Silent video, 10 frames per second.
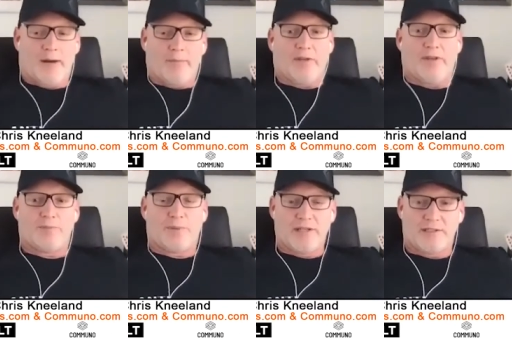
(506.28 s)

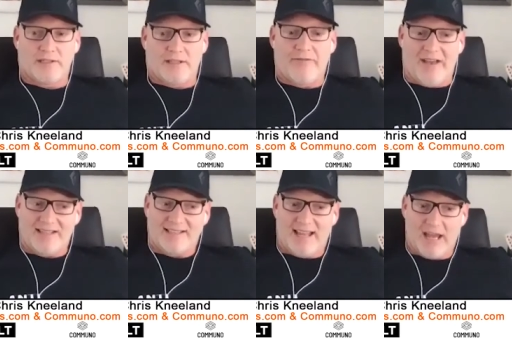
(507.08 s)
These places
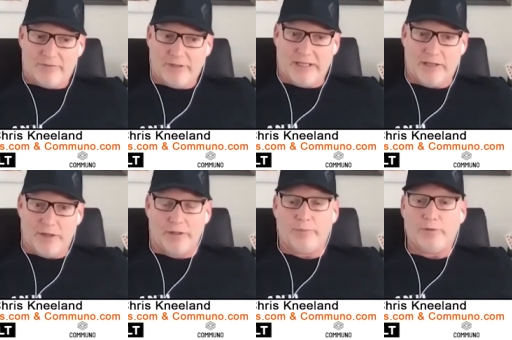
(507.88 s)
invest heavily in
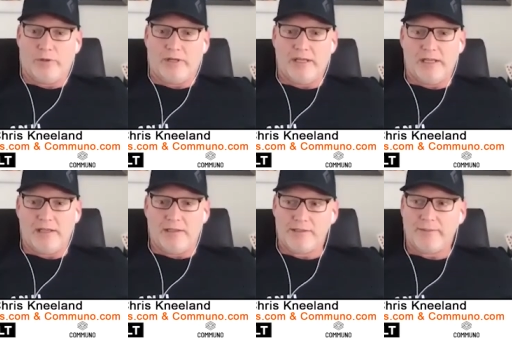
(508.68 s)
their
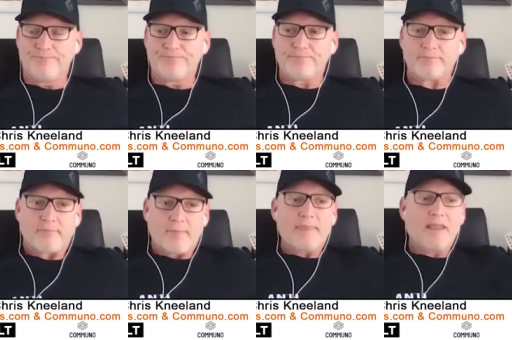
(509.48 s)
employees,
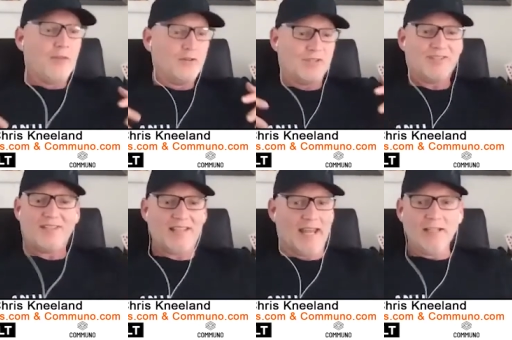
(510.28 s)
and there's just
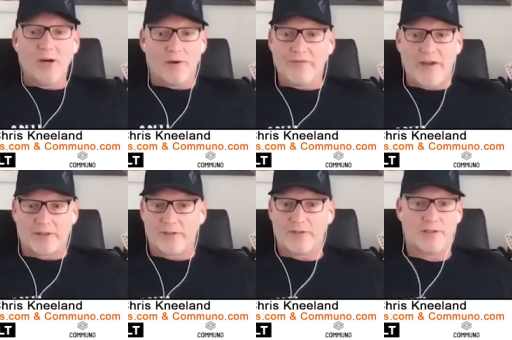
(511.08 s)
this halo effect.
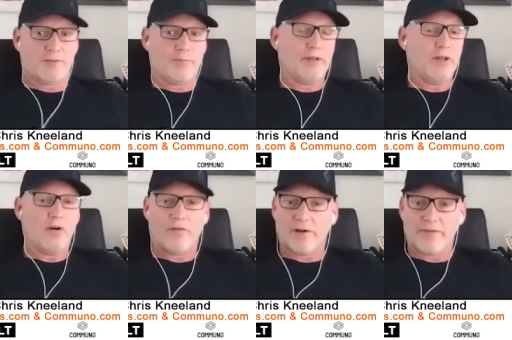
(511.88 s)
There's this
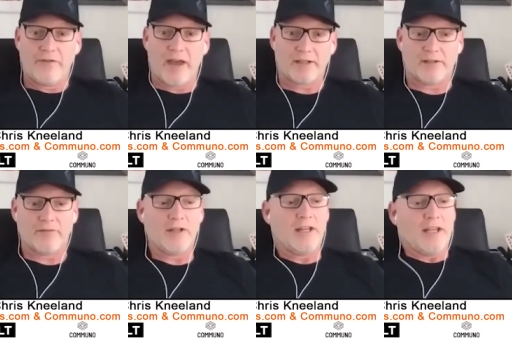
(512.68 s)
spillover effect of
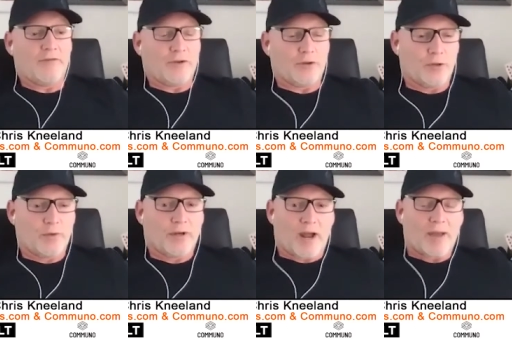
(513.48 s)
if you're
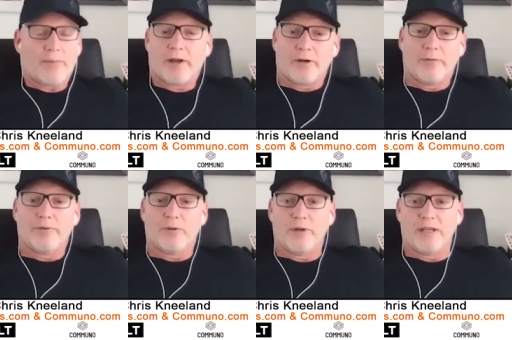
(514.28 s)
doing right by your
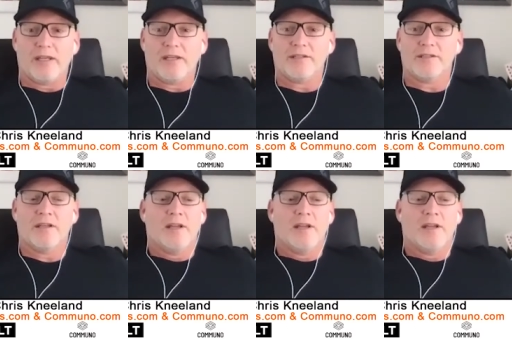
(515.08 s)
employees,